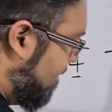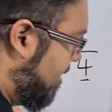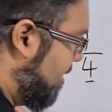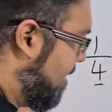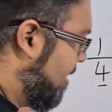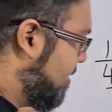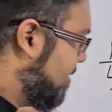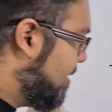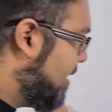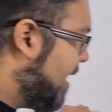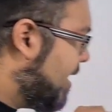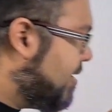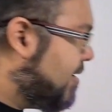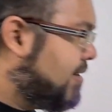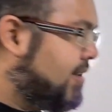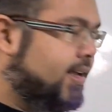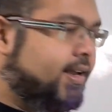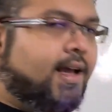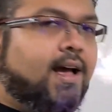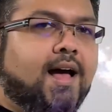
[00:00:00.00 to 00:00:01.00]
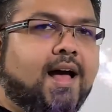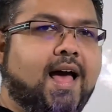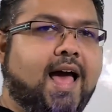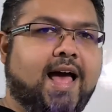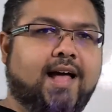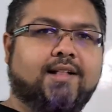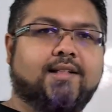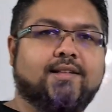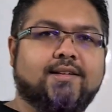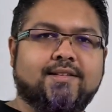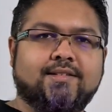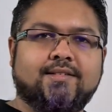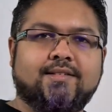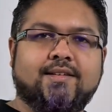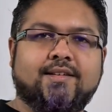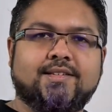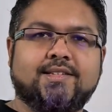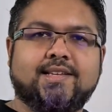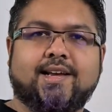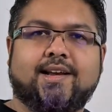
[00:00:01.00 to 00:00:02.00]
kind of like a L.
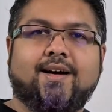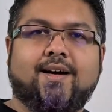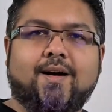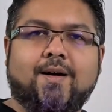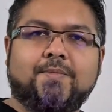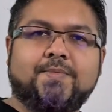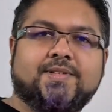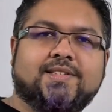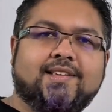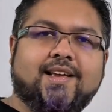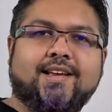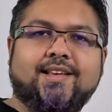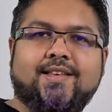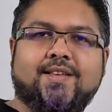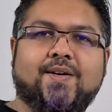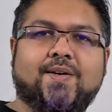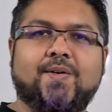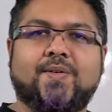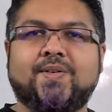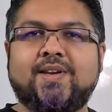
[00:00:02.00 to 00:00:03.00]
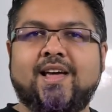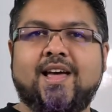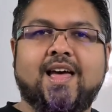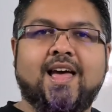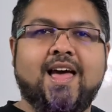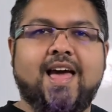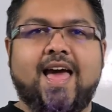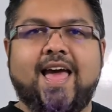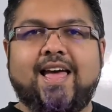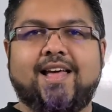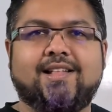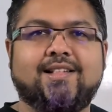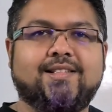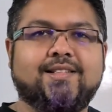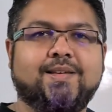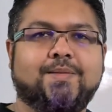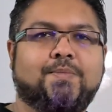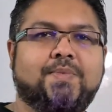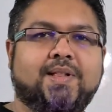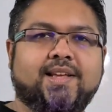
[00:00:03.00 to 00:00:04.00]
It's like an upside down L.
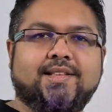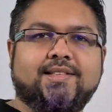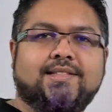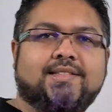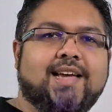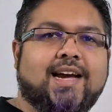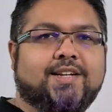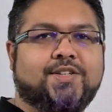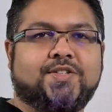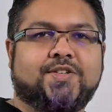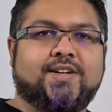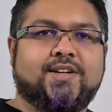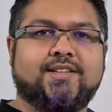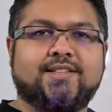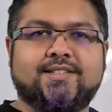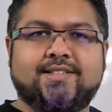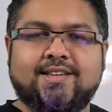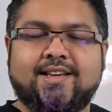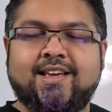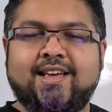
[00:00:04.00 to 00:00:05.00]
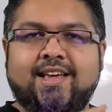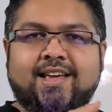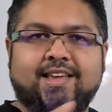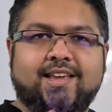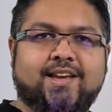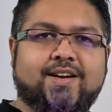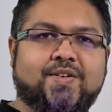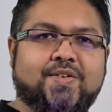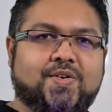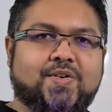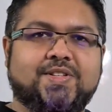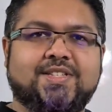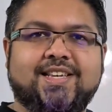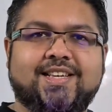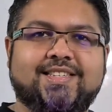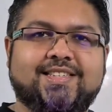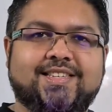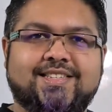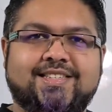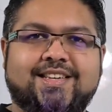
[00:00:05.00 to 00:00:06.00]
You play in Tetris, you
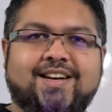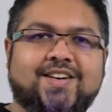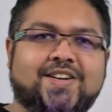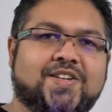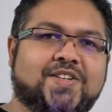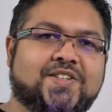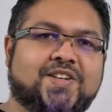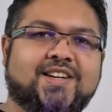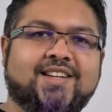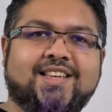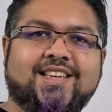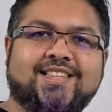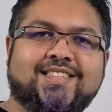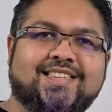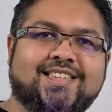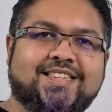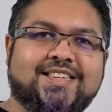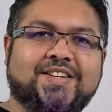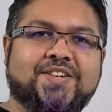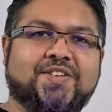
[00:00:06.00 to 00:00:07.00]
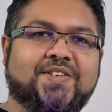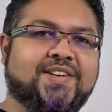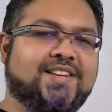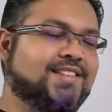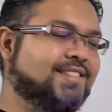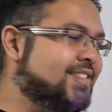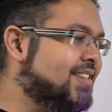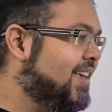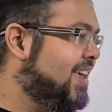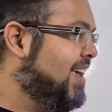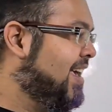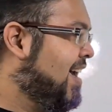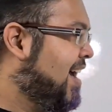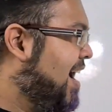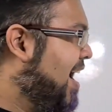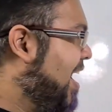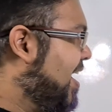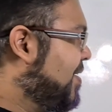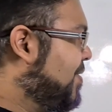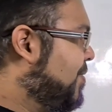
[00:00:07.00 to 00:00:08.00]
rotate it 180 degrees.
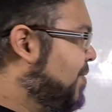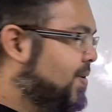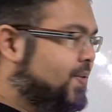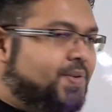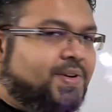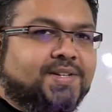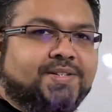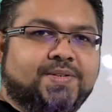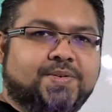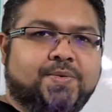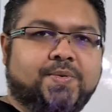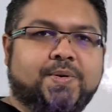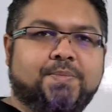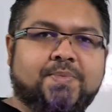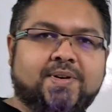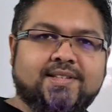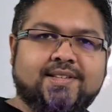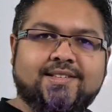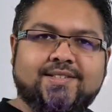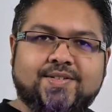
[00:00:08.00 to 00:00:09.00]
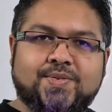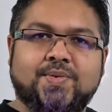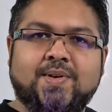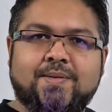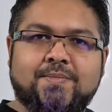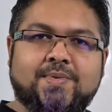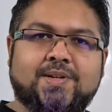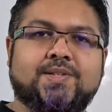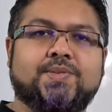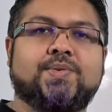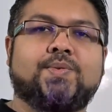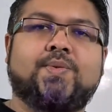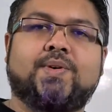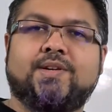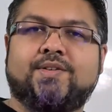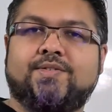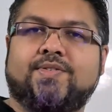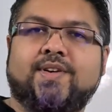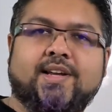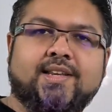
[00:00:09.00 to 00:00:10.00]
And what we do, we put the two numbers we want to
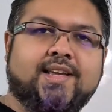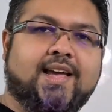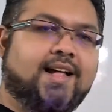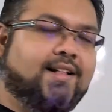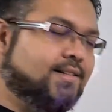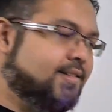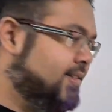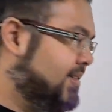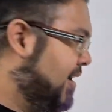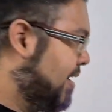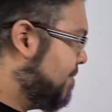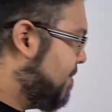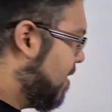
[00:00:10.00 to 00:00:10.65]
find the LCM